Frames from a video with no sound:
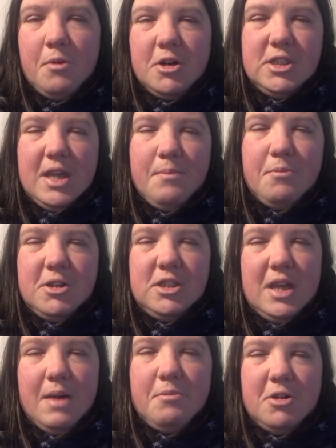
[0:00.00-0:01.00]
by step by
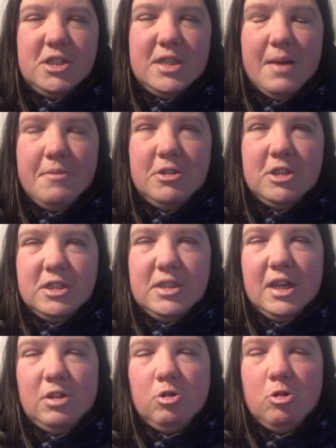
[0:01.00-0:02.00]
step by step and doesn't
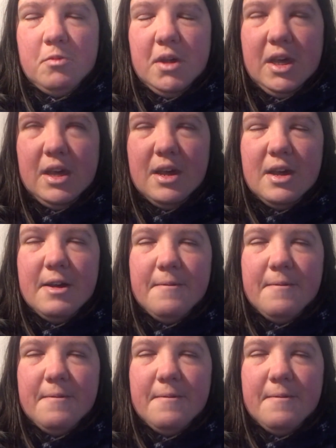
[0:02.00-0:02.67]
ignore me.